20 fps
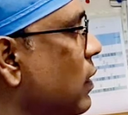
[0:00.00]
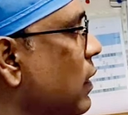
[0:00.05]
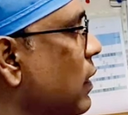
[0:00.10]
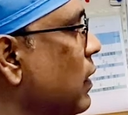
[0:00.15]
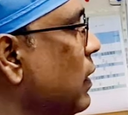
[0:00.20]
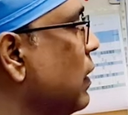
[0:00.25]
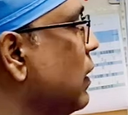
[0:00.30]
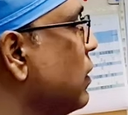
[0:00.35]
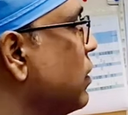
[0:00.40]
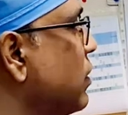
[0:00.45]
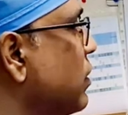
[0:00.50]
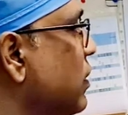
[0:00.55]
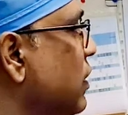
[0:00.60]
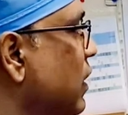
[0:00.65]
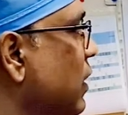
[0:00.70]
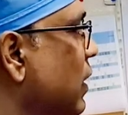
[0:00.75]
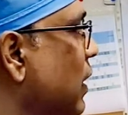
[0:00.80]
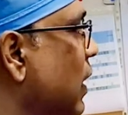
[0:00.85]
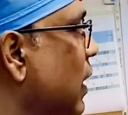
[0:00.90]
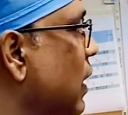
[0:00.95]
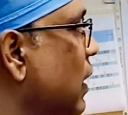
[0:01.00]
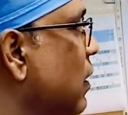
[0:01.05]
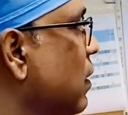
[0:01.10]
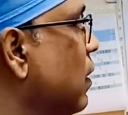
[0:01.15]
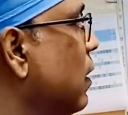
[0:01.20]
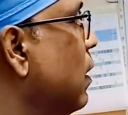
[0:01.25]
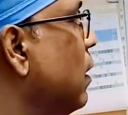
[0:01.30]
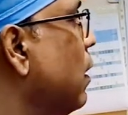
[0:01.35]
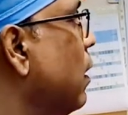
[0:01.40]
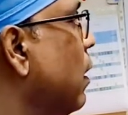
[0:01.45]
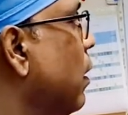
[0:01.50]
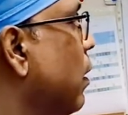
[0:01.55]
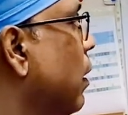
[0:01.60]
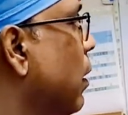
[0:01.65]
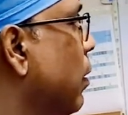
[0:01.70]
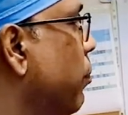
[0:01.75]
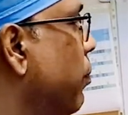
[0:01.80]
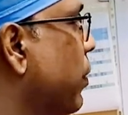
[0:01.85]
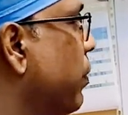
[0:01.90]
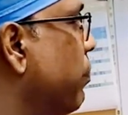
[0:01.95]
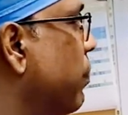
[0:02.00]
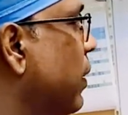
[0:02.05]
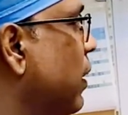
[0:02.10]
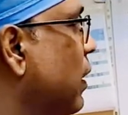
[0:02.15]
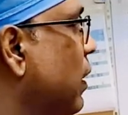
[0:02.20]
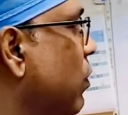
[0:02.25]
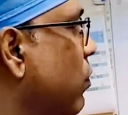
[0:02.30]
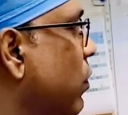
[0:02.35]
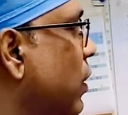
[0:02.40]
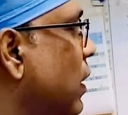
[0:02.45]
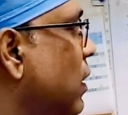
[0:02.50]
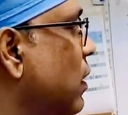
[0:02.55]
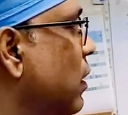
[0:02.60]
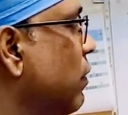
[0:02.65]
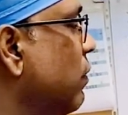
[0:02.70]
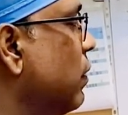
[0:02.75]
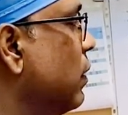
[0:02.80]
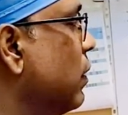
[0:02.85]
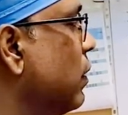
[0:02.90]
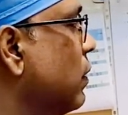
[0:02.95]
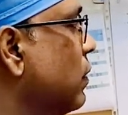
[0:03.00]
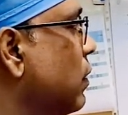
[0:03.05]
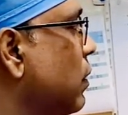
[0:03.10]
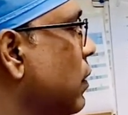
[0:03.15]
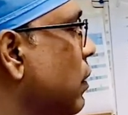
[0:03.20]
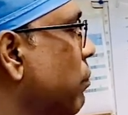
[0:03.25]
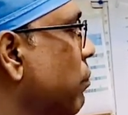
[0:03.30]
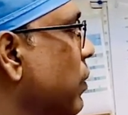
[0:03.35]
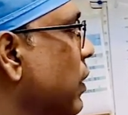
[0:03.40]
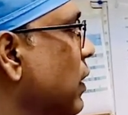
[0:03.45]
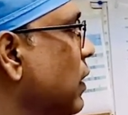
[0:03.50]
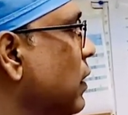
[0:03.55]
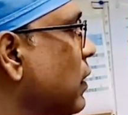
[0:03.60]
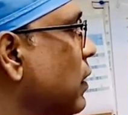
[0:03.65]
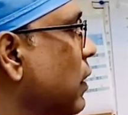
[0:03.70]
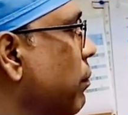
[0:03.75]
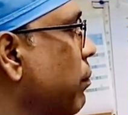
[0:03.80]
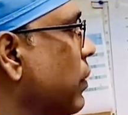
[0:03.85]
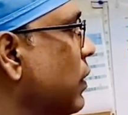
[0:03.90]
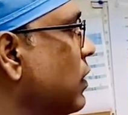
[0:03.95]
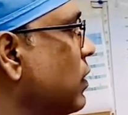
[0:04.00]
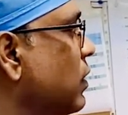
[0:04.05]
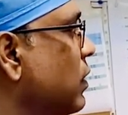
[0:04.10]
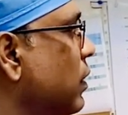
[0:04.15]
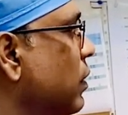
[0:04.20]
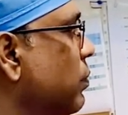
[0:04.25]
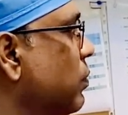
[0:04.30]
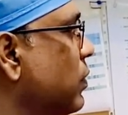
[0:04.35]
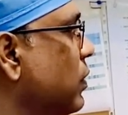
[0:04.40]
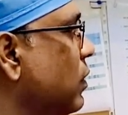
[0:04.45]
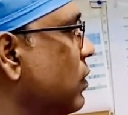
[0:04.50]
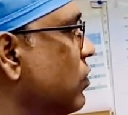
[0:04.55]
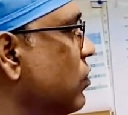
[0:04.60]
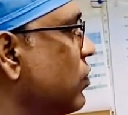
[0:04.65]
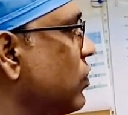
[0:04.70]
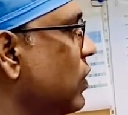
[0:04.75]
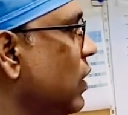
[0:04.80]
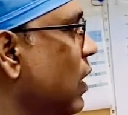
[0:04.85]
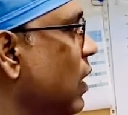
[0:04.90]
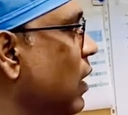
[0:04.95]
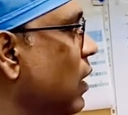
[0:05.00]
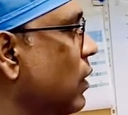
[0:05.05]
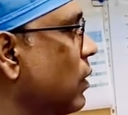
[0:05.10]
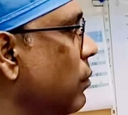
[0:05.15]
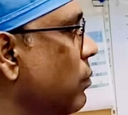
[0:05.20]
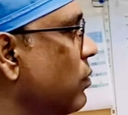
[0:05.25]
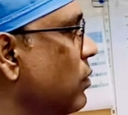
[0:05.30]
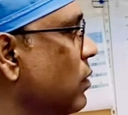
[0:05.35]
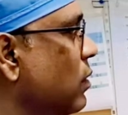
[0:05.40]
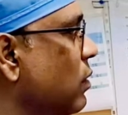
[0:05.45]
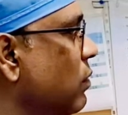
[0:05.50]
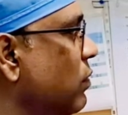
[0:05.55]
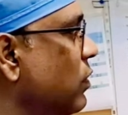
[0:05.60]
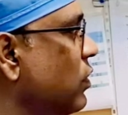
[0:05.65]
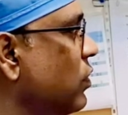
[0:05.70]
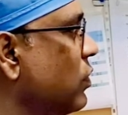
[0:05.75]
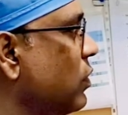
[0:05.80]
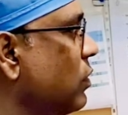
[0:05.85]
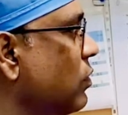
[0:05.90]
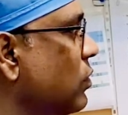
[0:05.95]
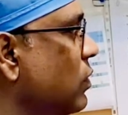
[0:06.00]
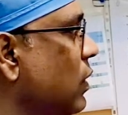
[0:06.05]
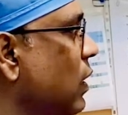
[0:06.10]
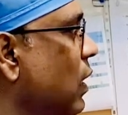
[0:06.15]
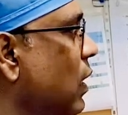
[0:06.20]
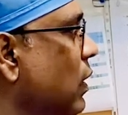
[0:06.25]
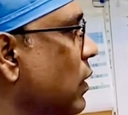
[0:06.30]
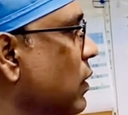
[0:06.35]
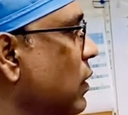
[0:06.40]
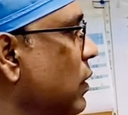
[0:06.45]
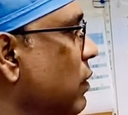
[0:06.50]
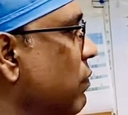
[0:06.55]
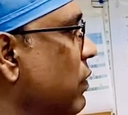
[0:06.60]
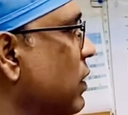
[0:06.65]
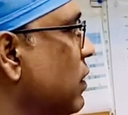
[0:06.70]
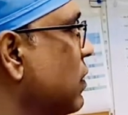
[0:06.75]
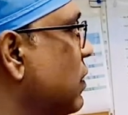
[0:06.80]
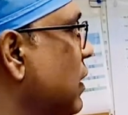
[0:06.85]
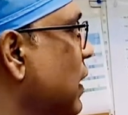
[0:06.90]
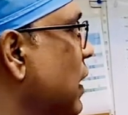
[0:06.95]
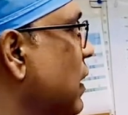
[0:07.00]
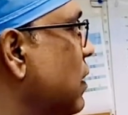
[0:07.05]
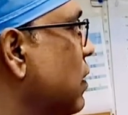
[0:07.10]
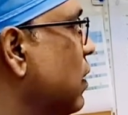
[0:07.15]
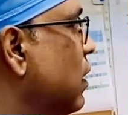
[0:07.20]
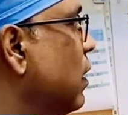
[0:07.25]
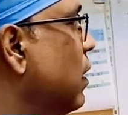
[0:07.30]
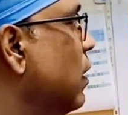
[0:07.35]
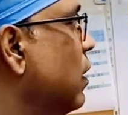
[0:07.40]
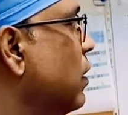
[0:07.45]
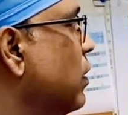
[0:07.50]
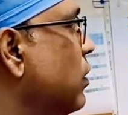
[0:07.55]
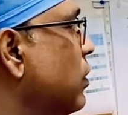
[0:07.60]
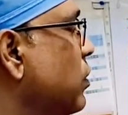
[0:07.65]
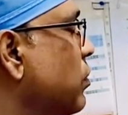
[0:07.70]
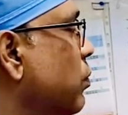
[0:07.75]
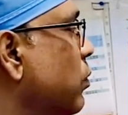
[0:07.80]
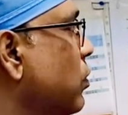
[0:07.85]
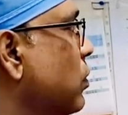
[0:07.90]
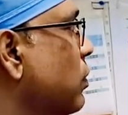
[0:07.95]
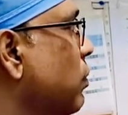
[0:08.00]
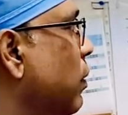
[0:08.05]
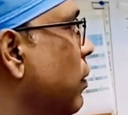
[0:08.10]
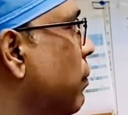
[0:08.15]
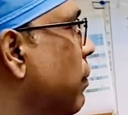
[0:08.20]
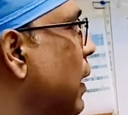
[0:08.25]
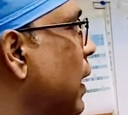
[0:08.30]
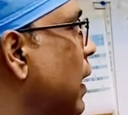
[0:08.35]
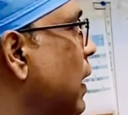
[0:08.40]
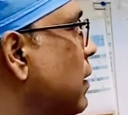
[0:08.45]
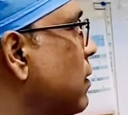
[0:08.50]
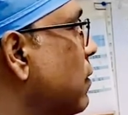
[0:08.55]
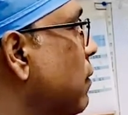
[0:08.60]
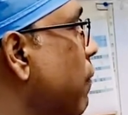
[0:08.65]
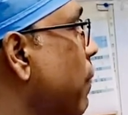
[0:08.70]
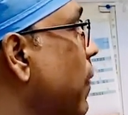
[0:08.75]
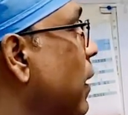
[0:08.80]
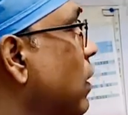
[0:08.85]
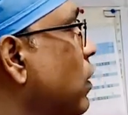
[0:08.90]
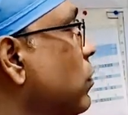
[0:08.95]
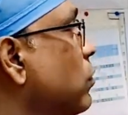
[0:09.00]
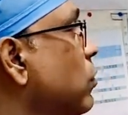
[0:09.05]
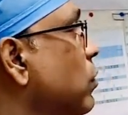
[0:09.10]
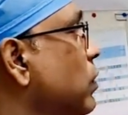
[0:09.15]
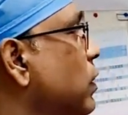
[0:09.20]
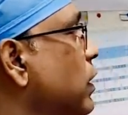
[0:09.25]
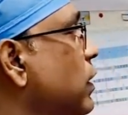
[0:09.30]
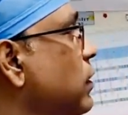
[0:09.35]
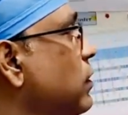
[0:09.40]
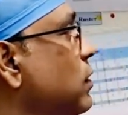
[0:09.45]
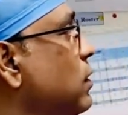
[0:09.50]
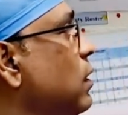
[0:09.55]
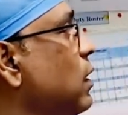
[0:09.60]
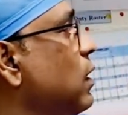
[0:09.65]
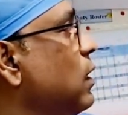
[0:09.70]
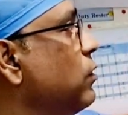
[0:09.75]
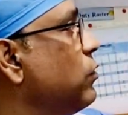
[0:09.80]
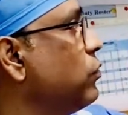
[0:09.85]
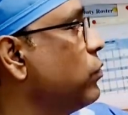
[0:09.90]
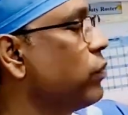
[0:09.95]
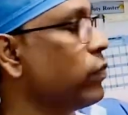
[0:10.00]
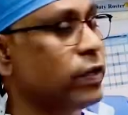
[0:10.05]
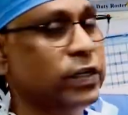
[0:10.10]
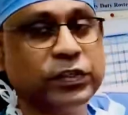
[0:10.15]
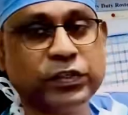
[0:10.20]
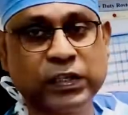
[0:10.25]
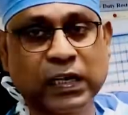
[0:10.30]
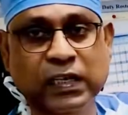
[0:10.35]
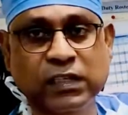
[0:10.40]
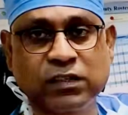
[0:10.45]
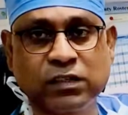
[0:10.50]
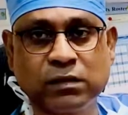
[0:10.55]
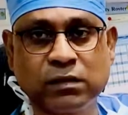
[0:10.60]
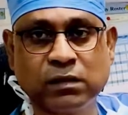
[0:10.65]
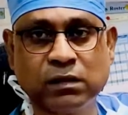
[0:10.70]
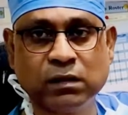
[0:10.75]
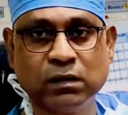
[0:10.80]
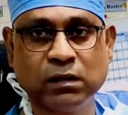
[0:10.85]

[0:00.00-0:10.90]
clean and sterile. Prepare correctly the completed prescriptions chart, observation chart, giving set, disposable bags. So there is 3 checks,